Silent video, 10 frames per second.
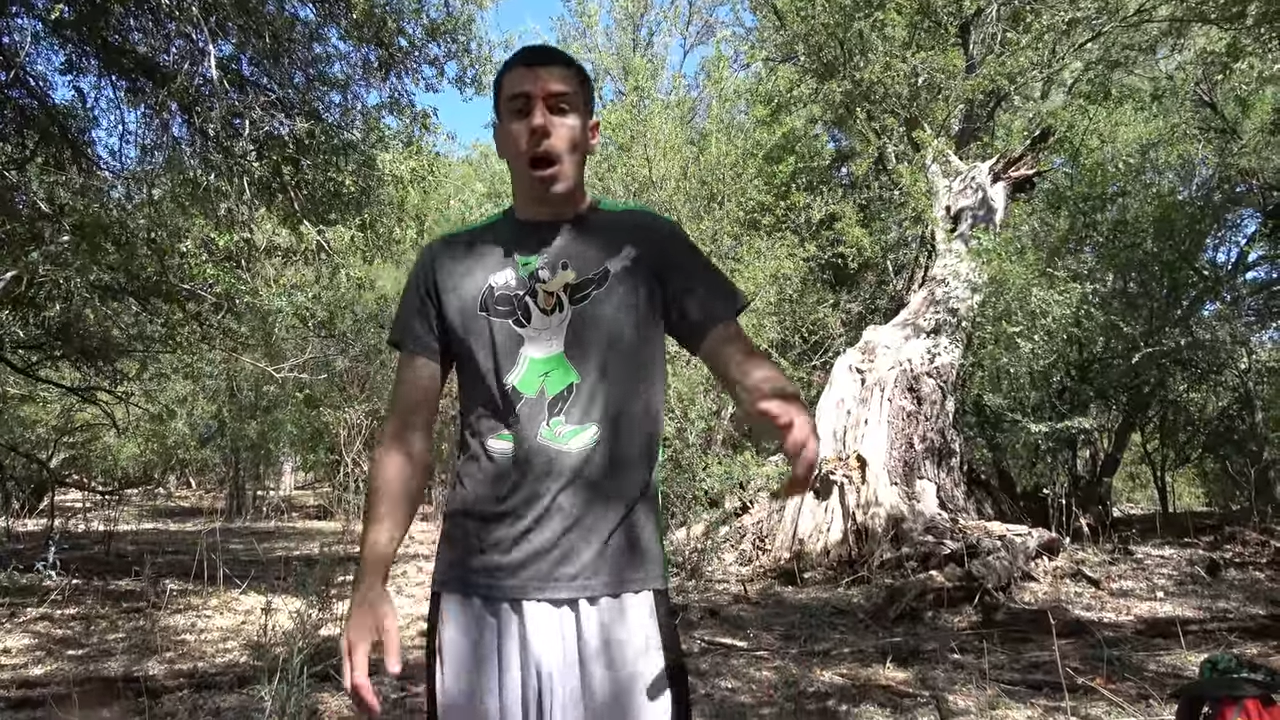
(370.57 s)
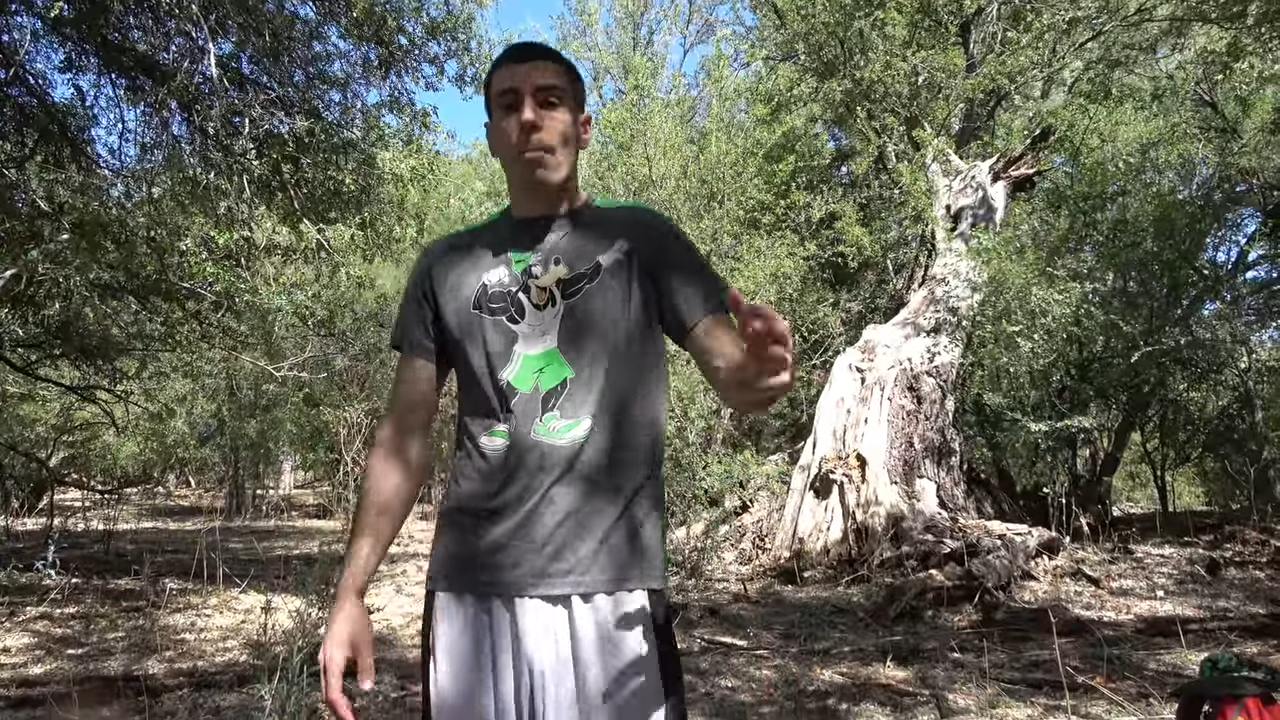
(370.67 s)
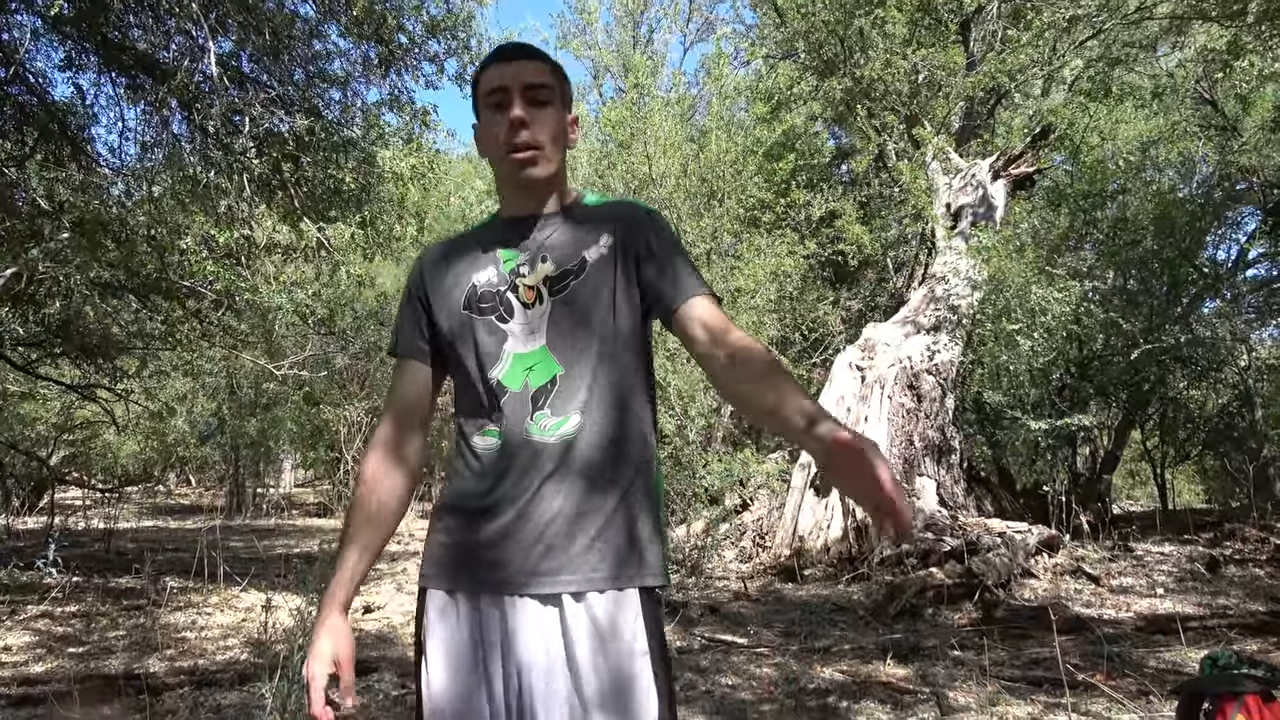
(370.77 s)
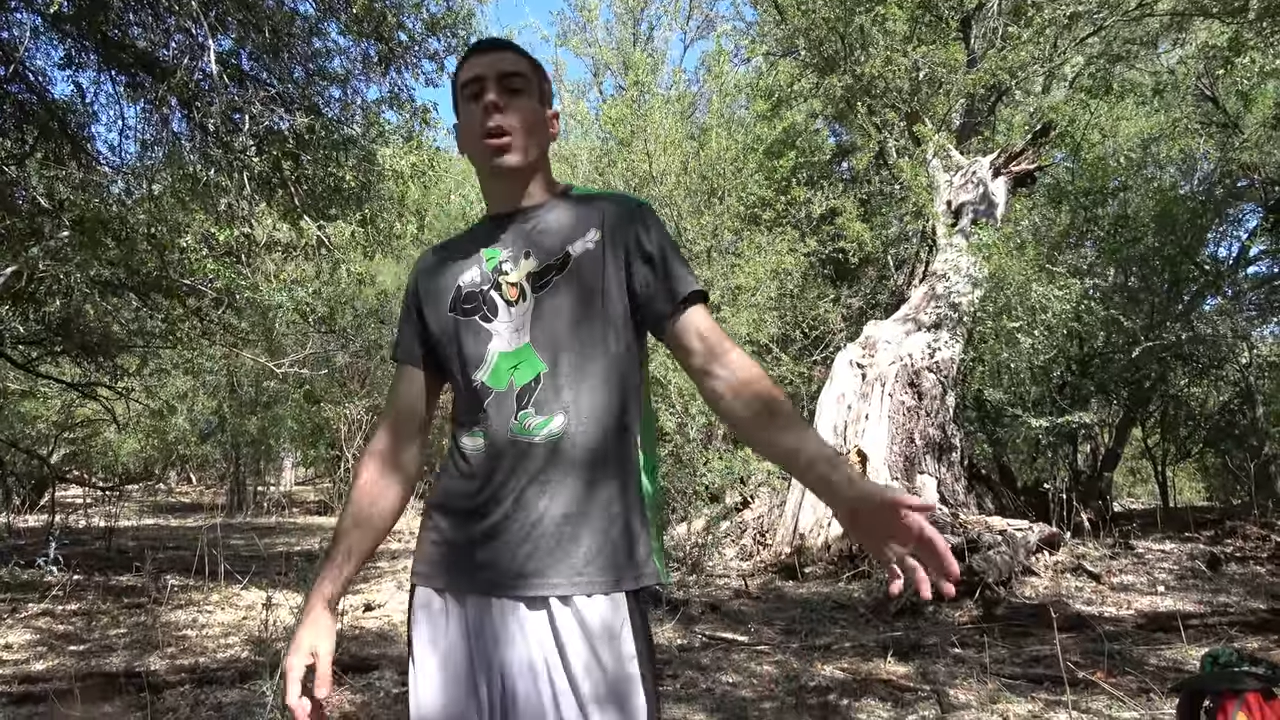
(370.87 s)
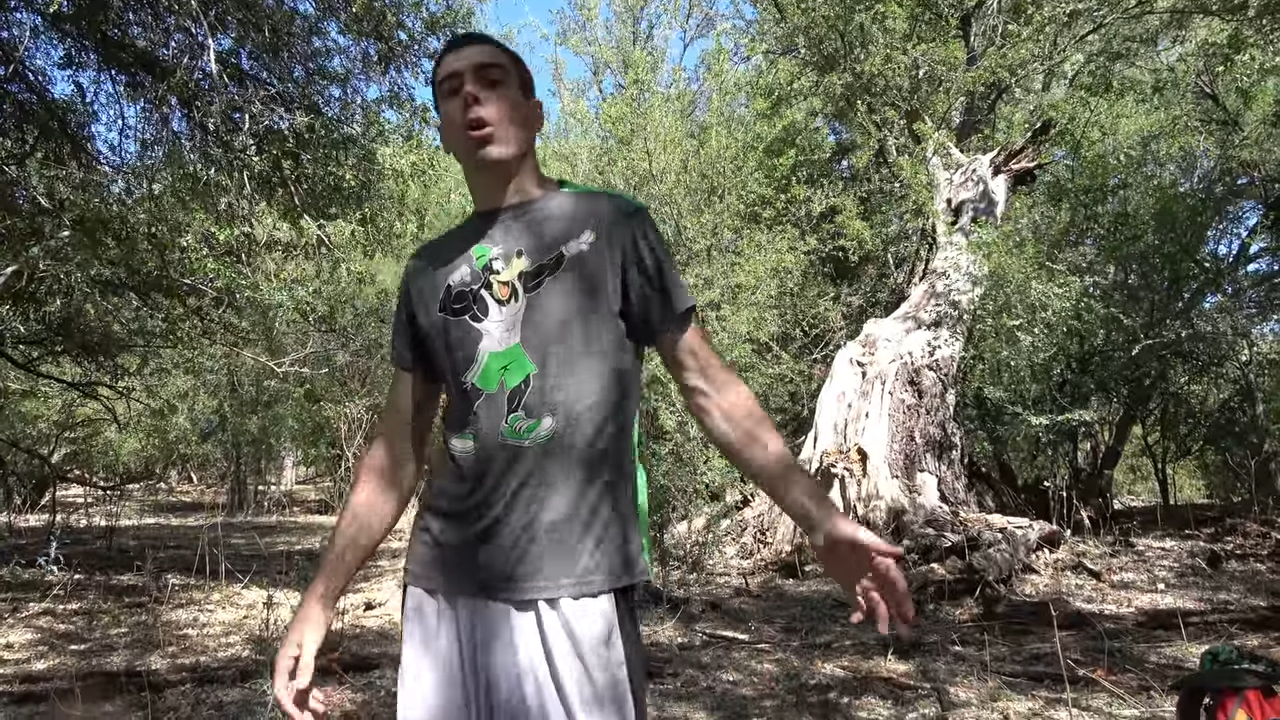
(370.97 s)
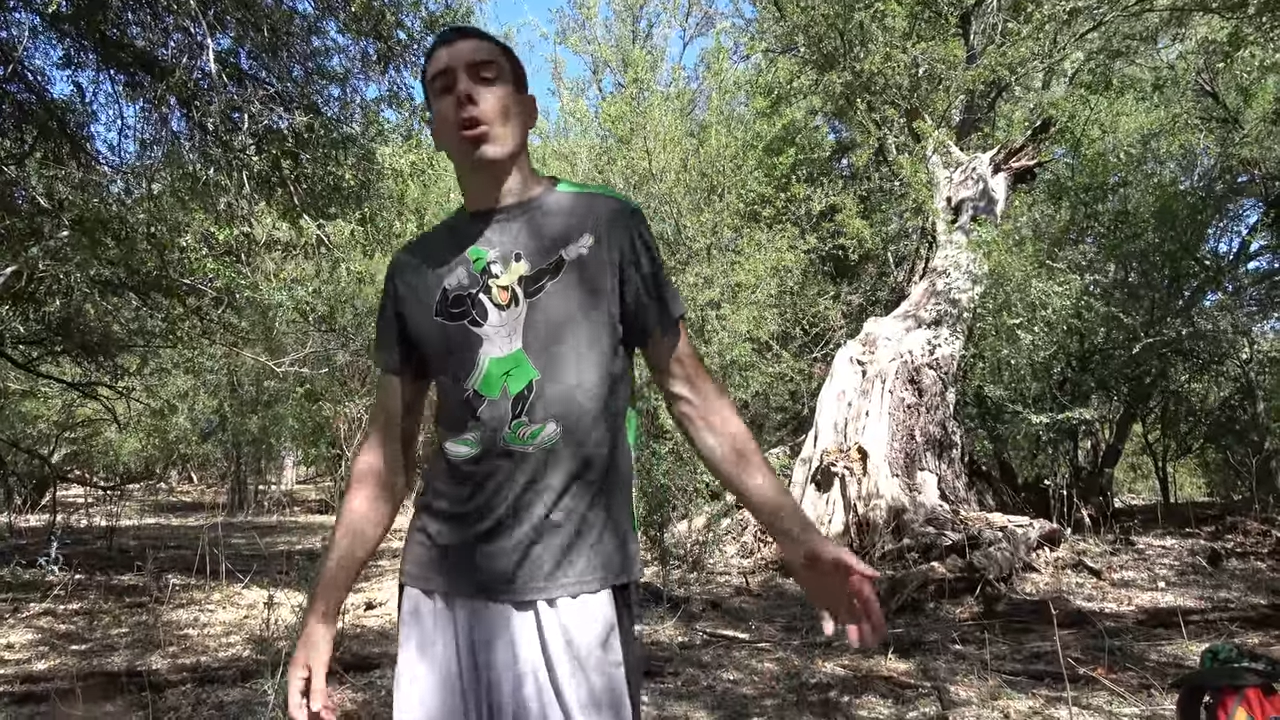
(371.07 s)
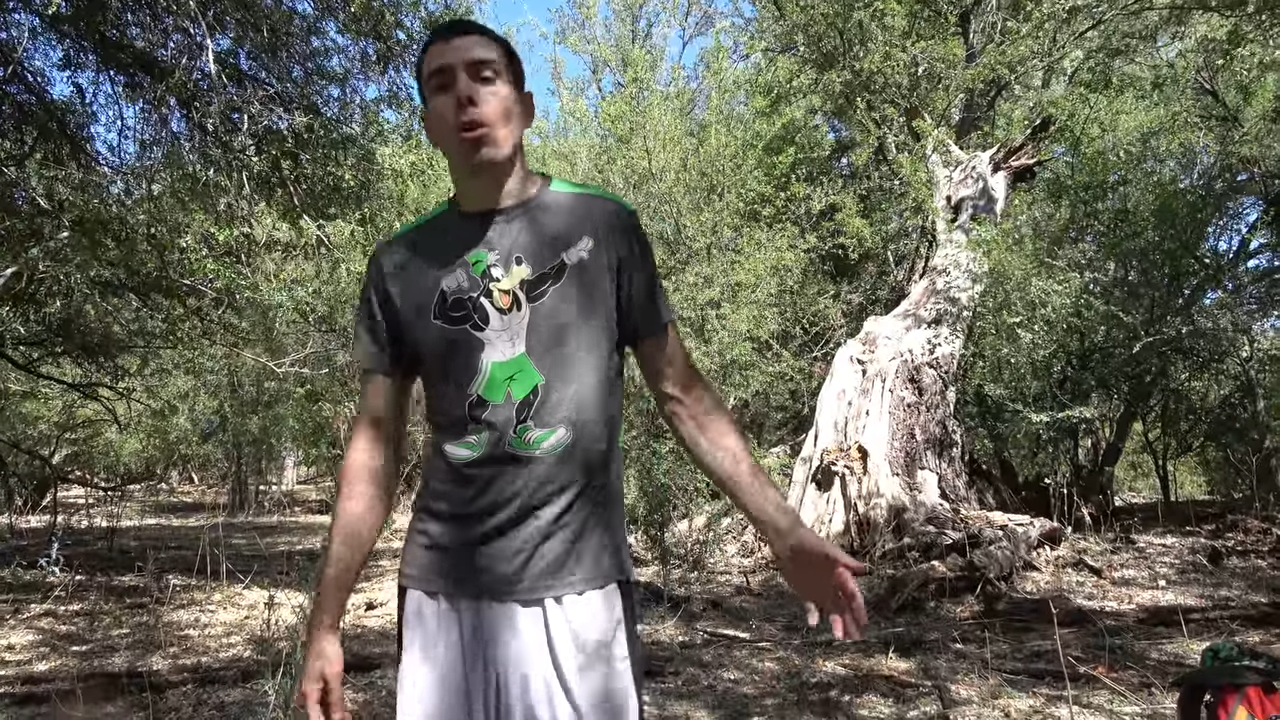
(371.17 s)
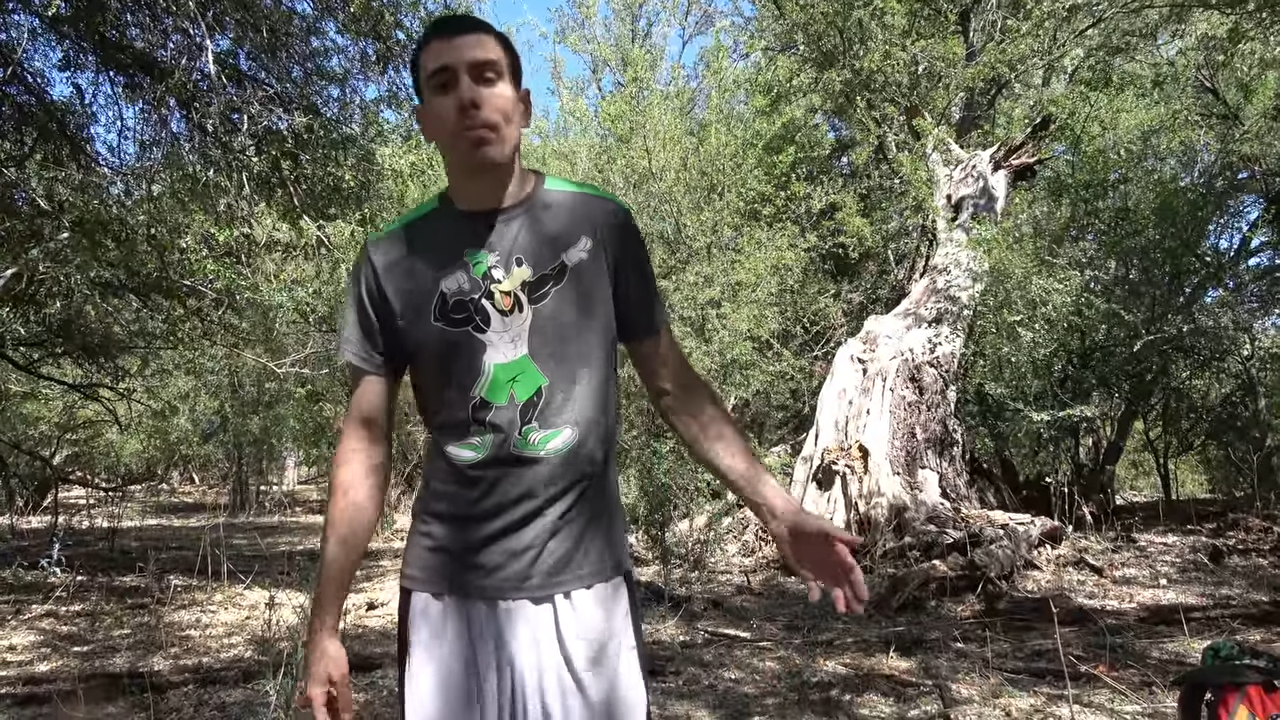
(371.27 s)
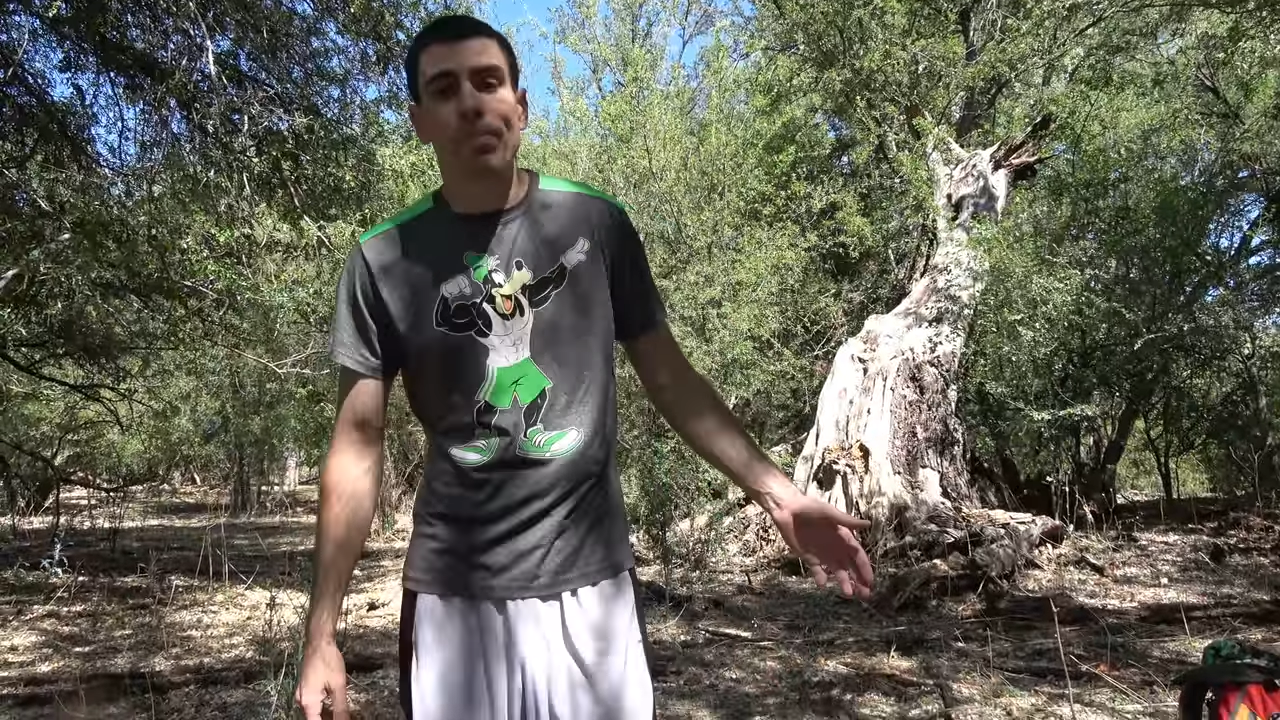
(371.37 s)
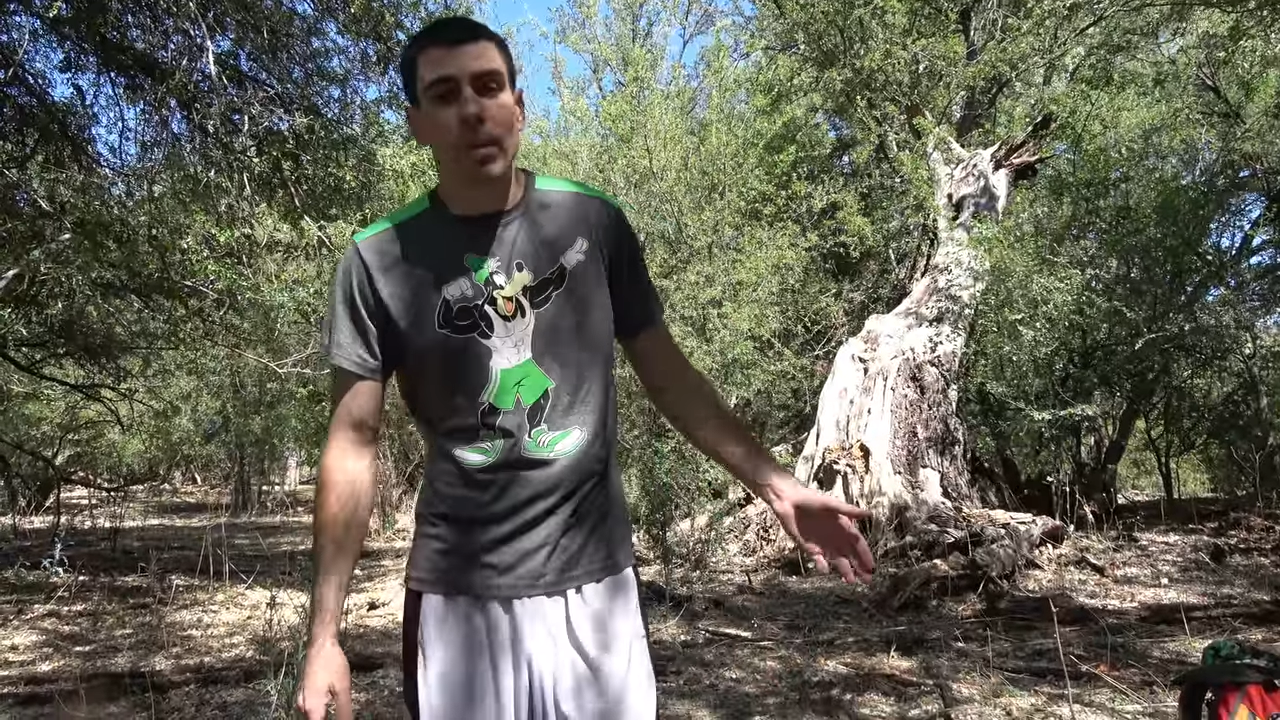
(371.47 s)
I'm gonna go
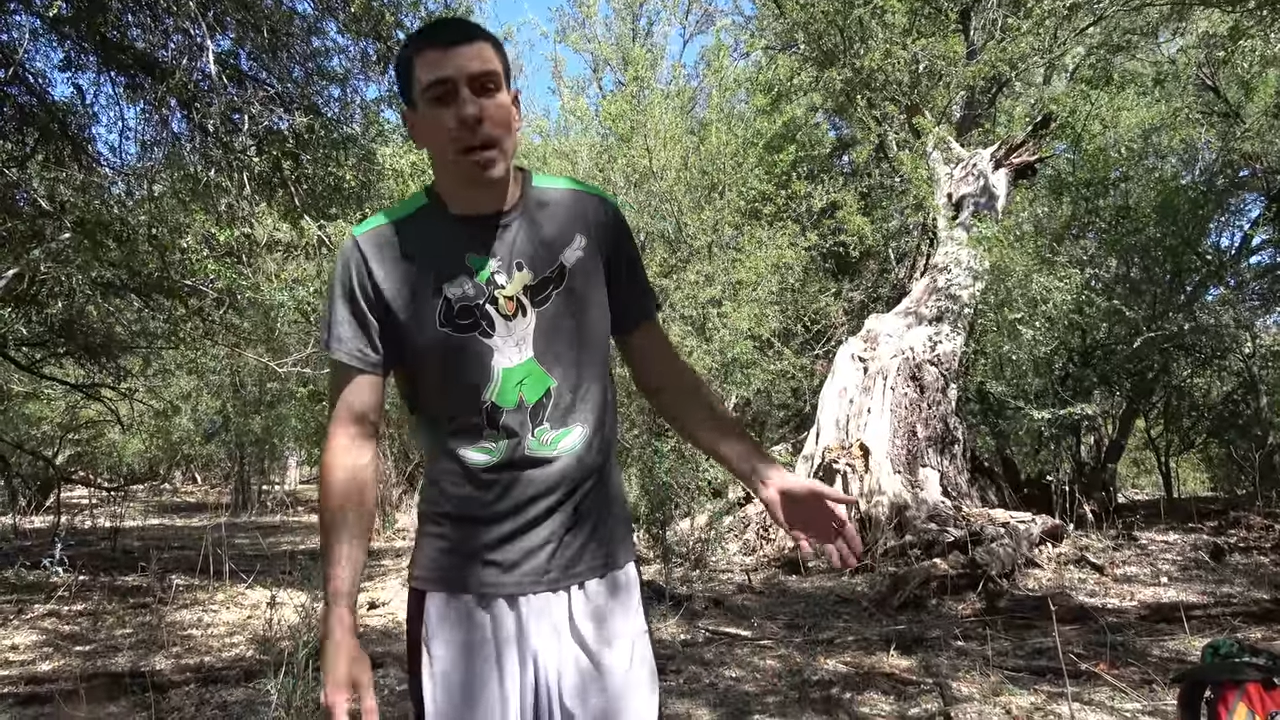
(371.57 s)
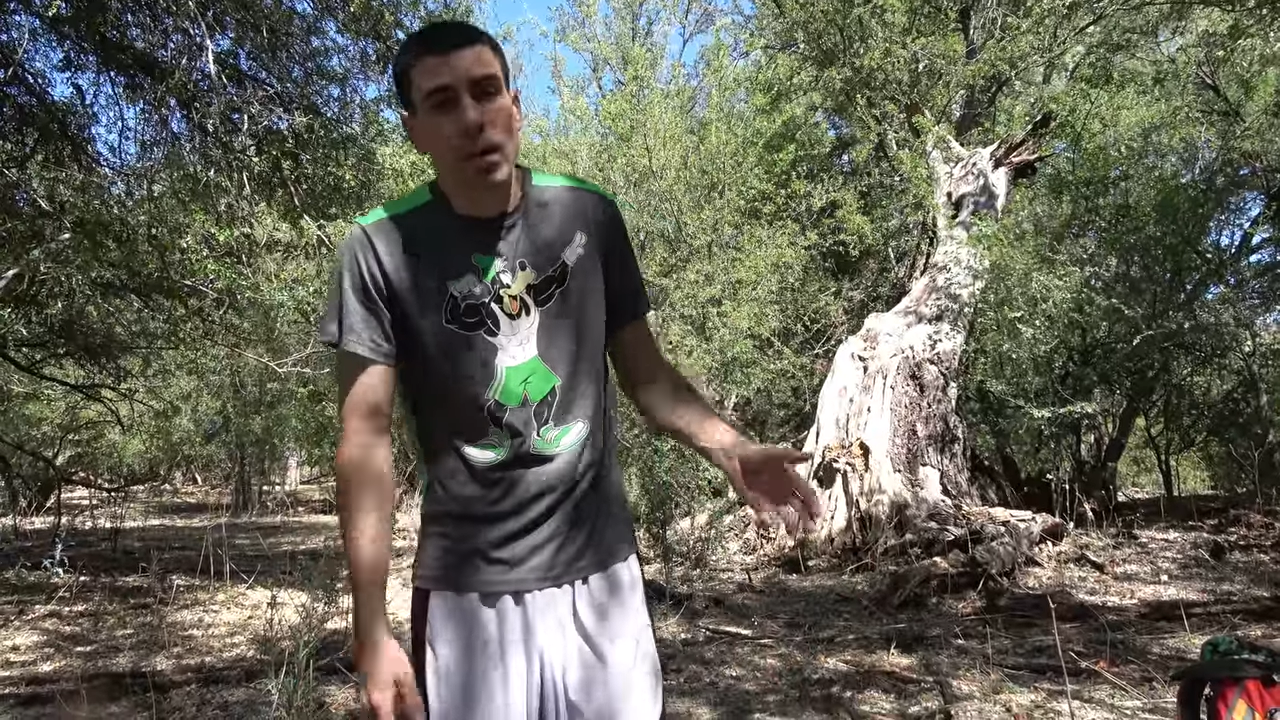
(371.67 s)
home